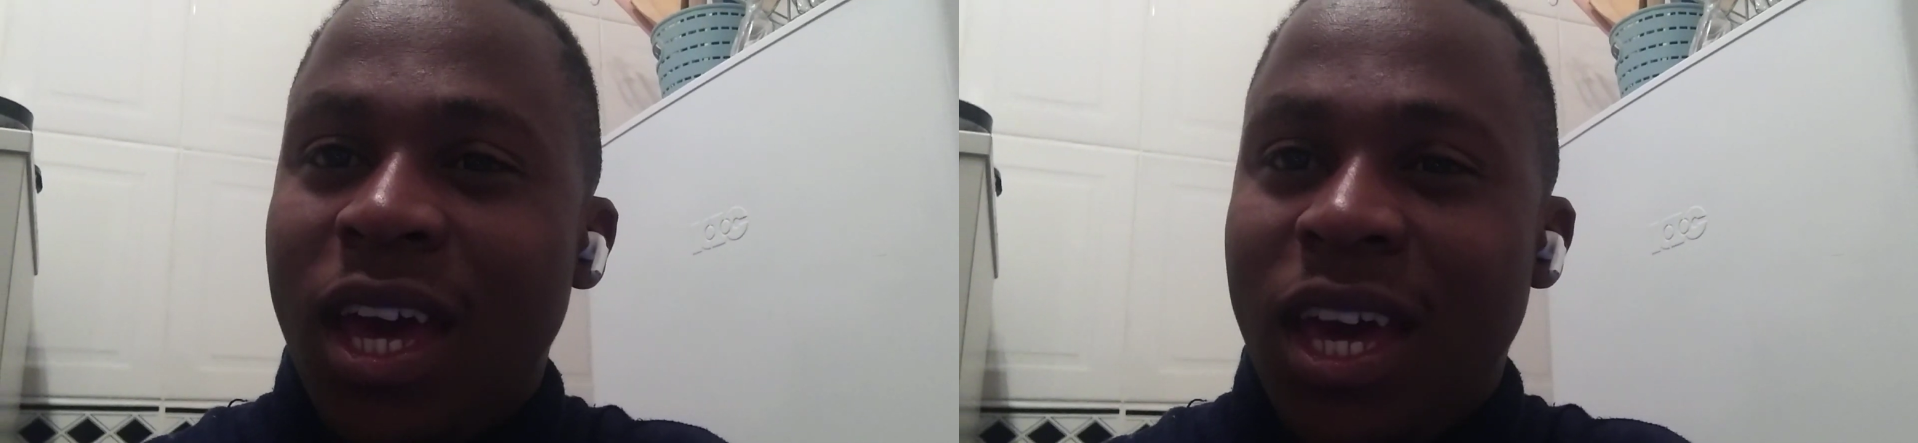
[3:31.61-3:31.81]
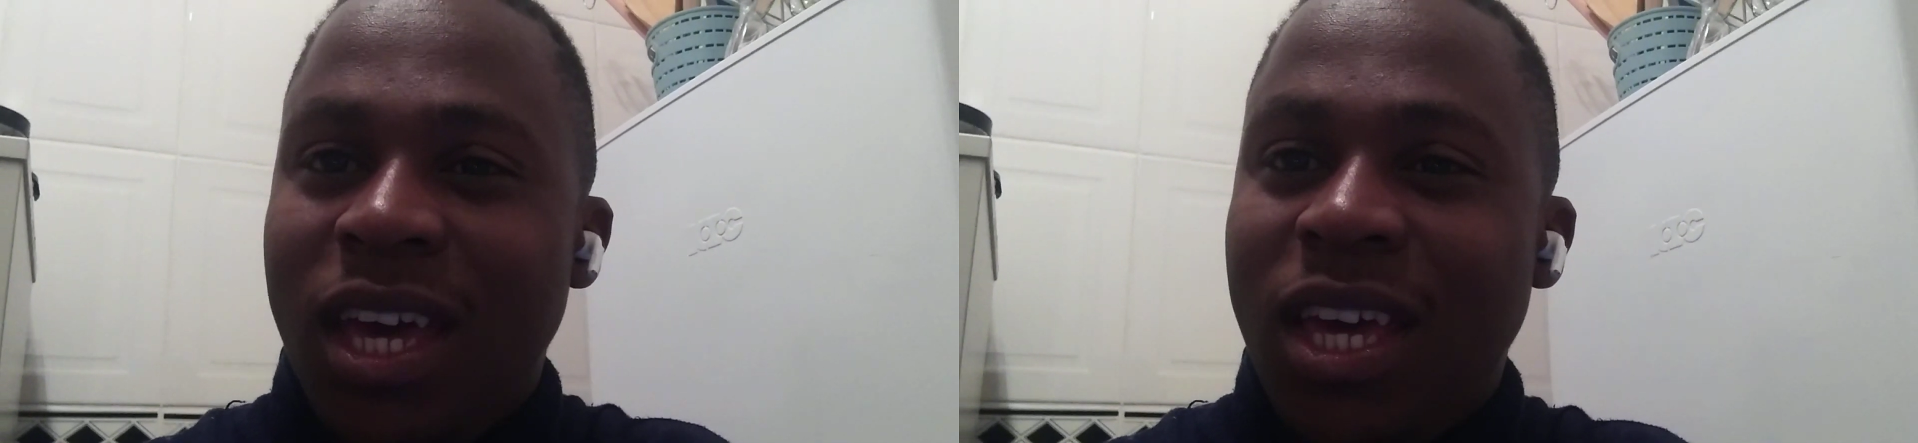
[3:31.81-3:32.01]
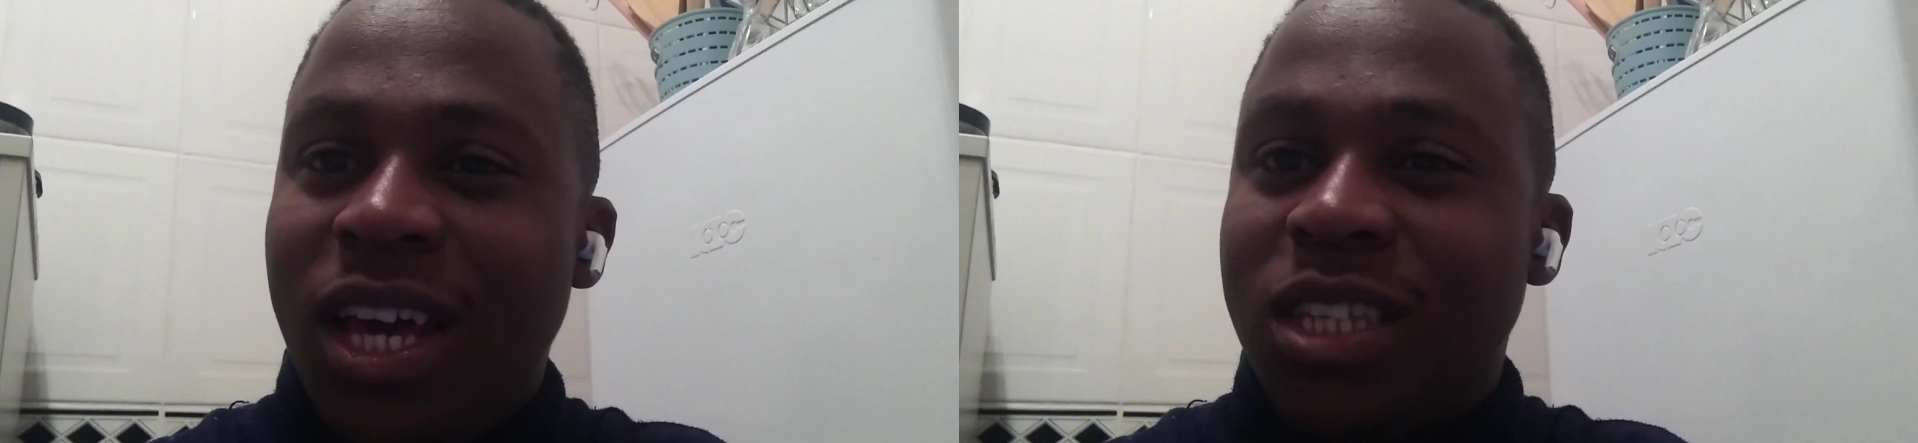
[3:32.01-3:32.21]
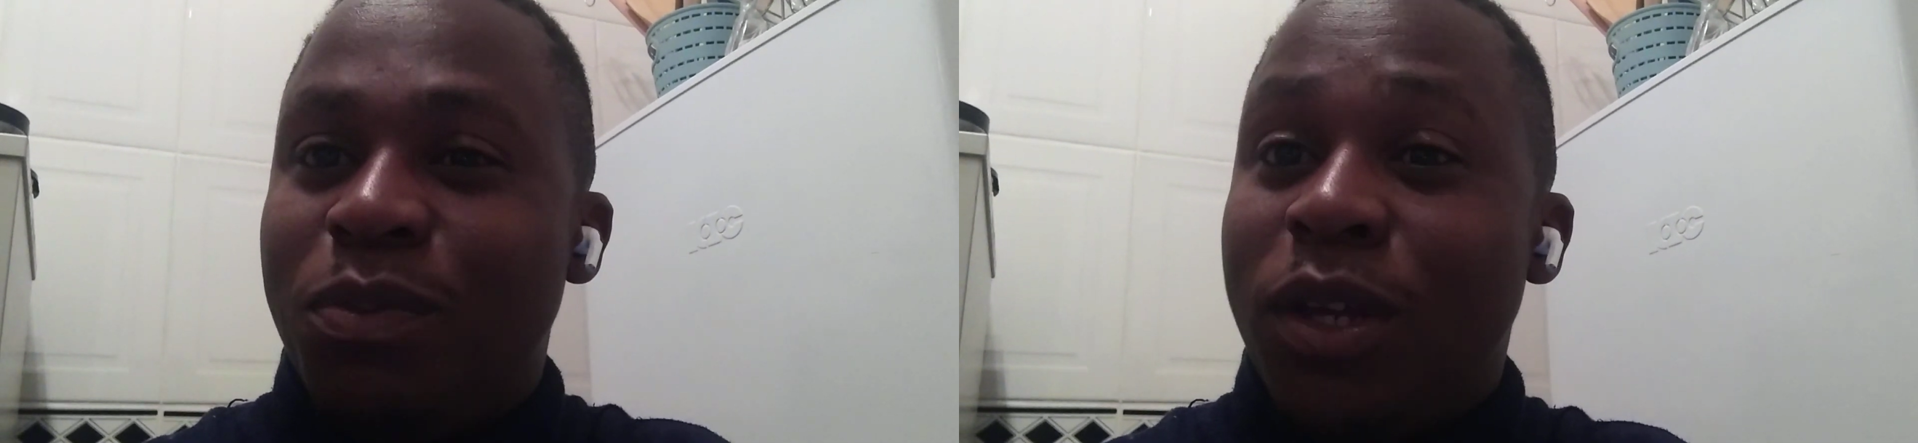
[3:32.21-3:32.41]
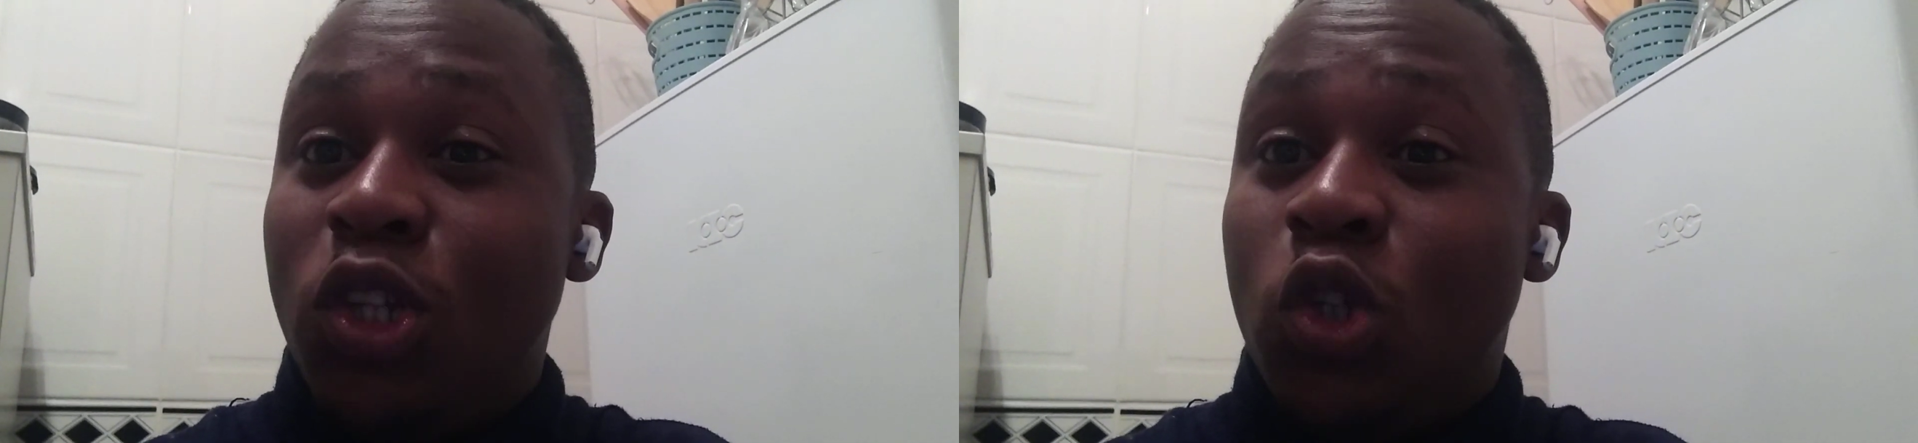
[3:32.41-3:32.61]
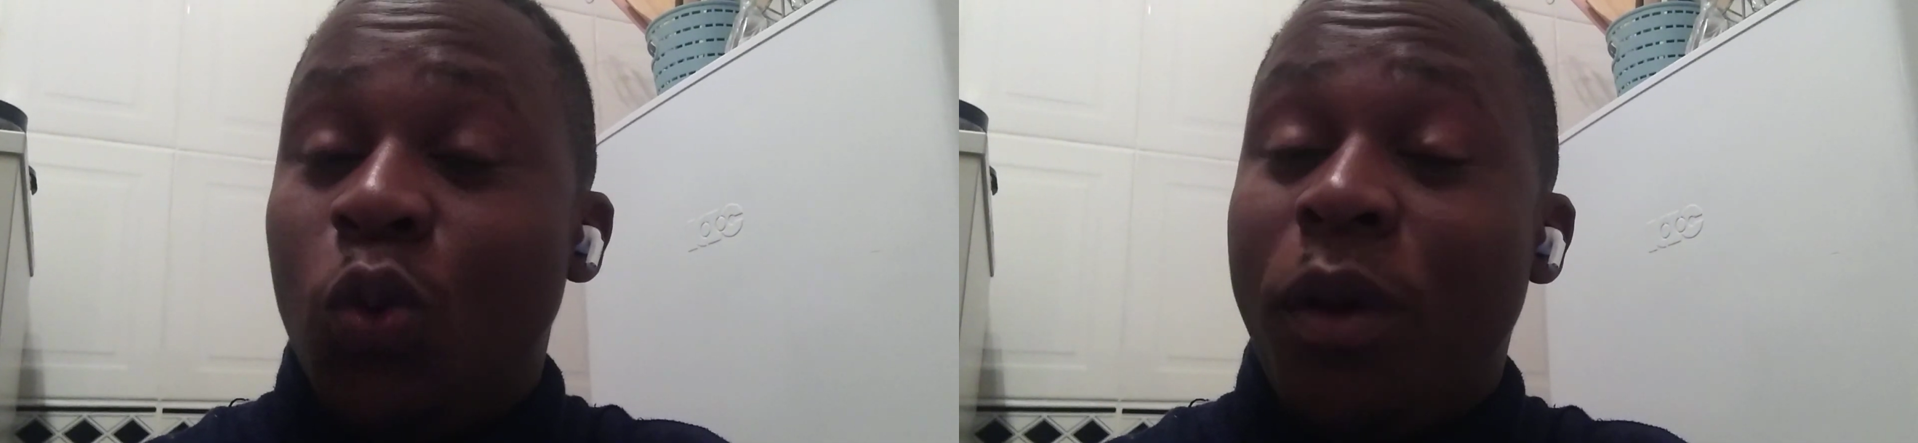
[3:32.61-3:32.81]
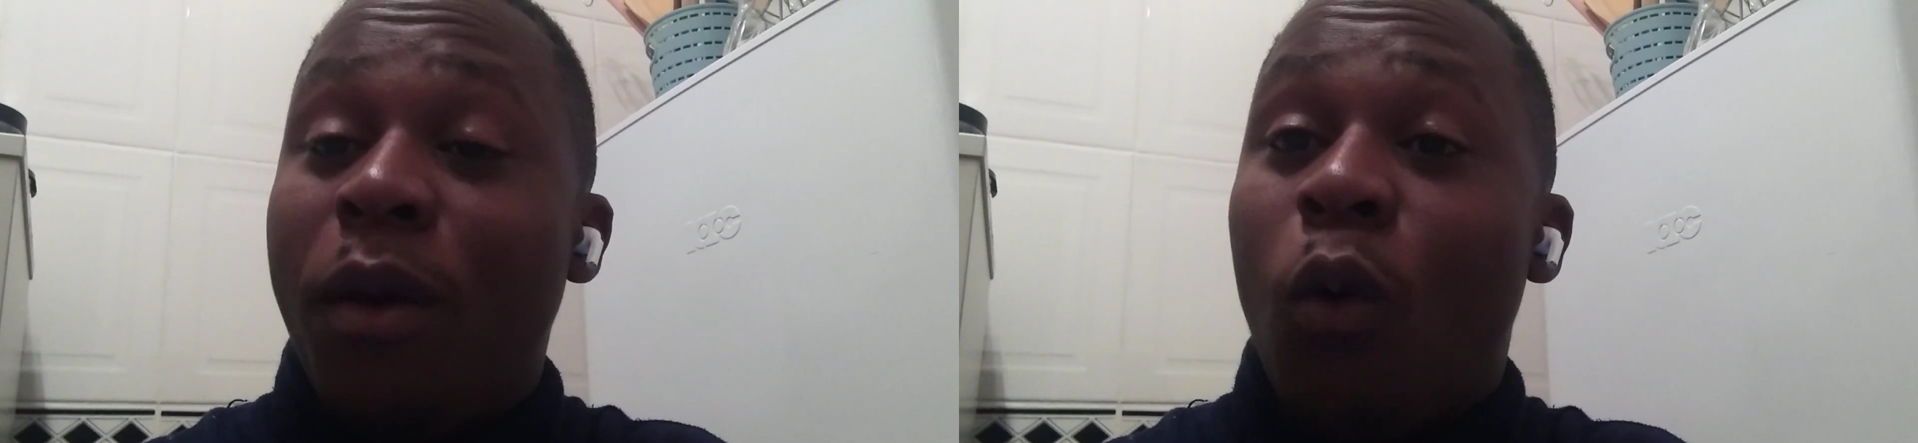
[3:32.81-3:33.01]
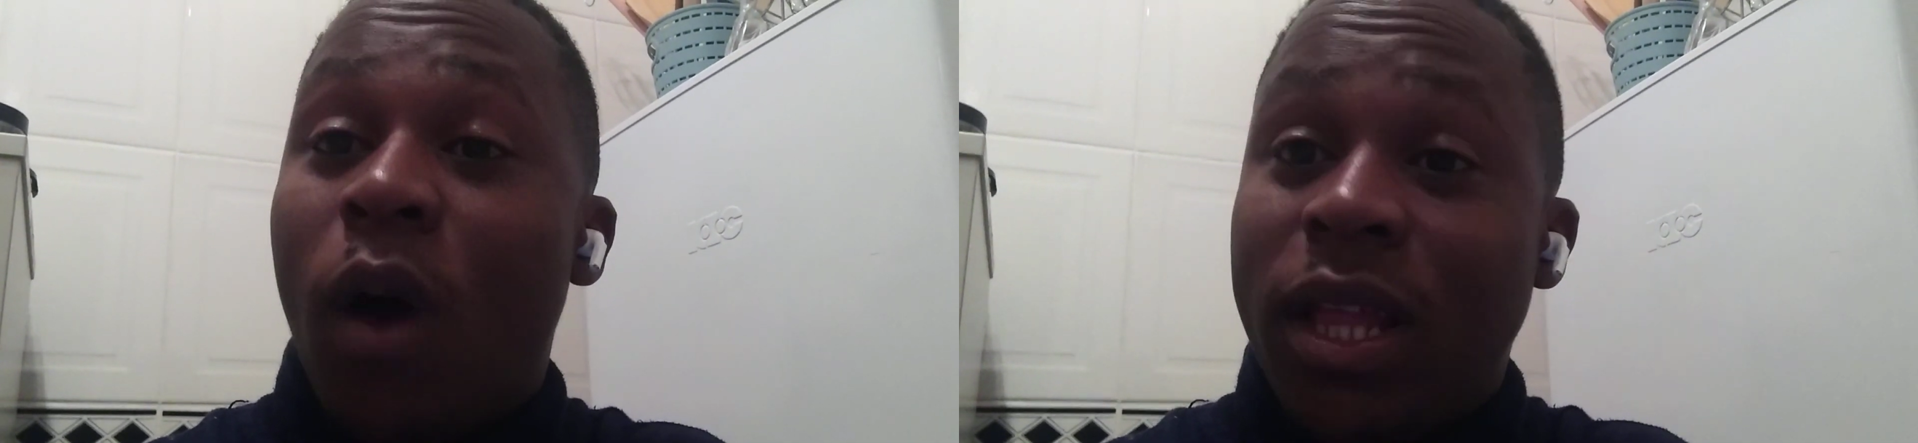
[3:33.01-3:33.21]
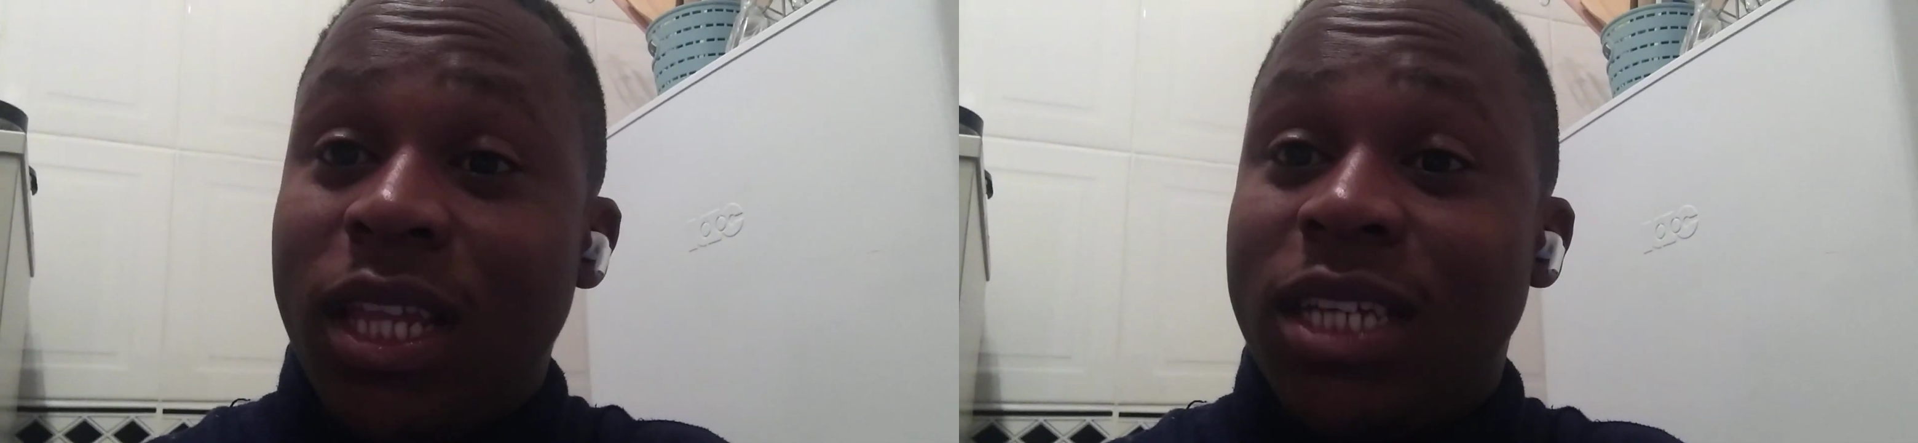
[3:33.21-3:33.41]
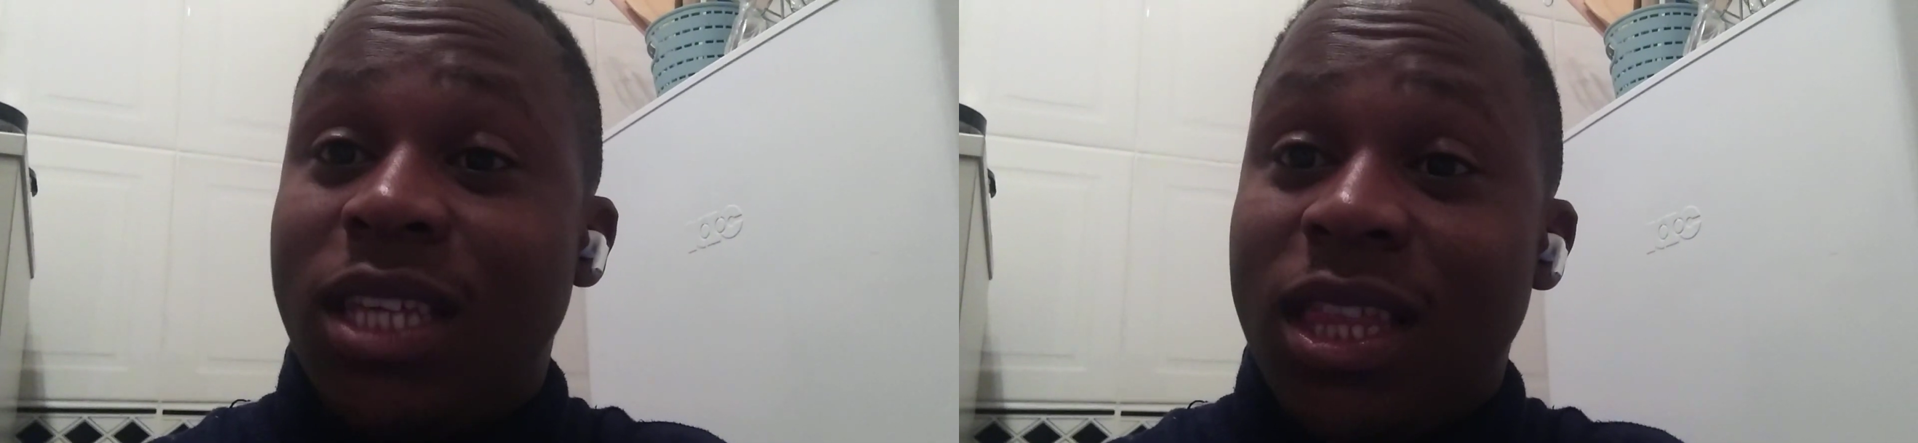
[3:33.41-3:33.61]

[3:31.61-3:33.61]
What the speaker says: He has been doing wonders in